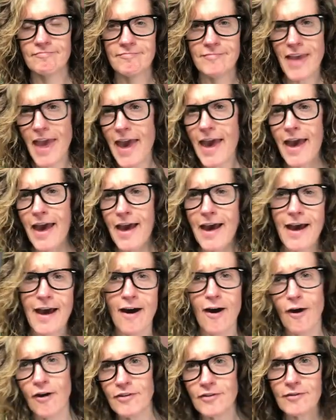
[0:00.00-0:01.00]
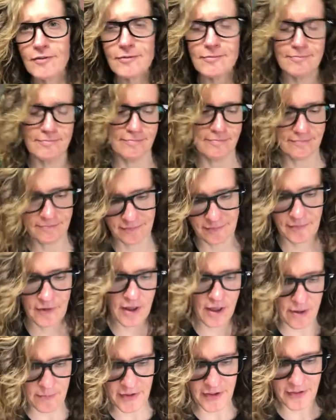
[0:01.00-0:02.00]
yeah, awesome
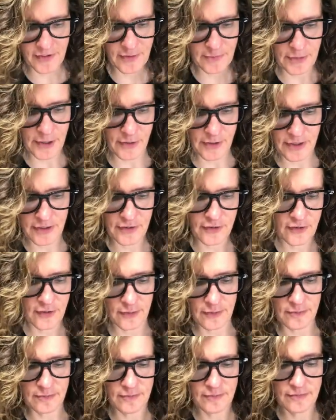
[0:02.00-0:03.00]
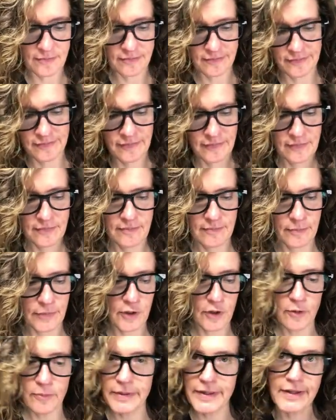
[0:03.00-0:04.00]
comments about it. So, but
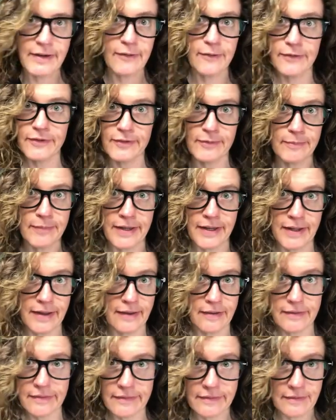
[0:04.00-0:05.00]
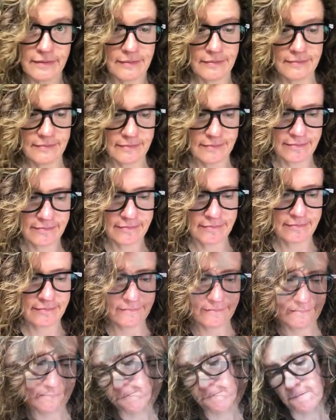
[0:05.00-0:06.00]
nobody noticed my nails.
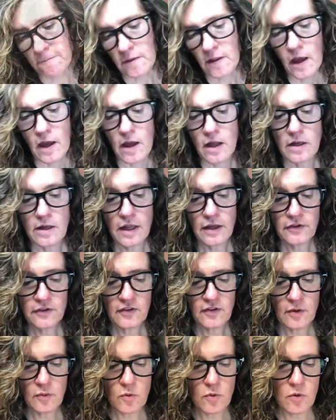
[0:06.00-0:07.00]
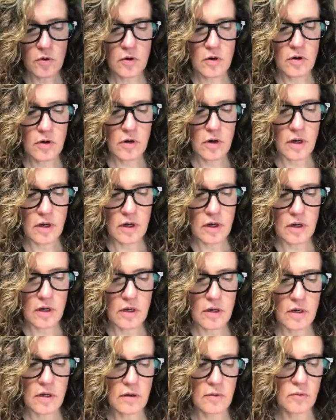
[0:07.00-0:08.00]
Next I wore
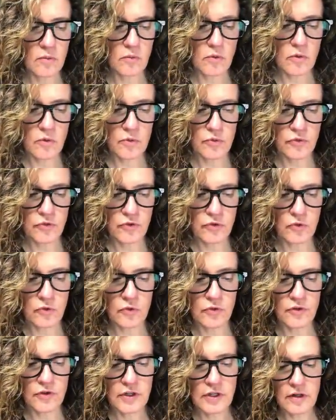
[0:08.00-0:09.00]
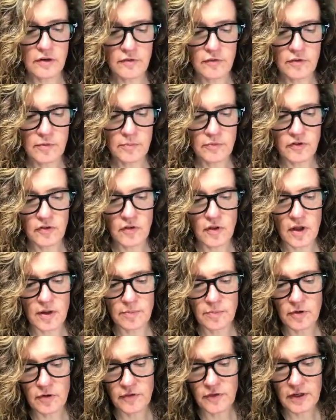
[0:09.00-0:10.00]
Rose Gold Digger from Salon
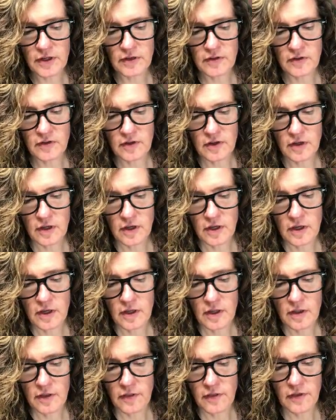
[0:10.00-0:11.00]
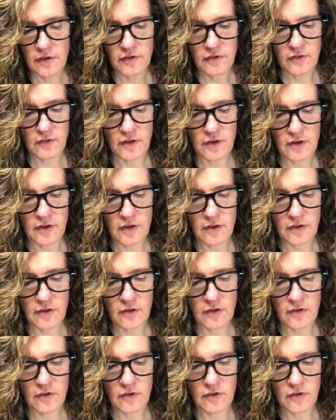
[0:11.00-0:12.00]
Perfect. This
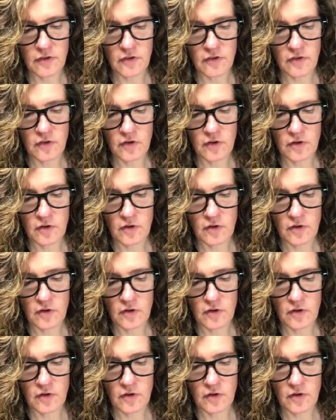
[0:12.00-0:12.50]
is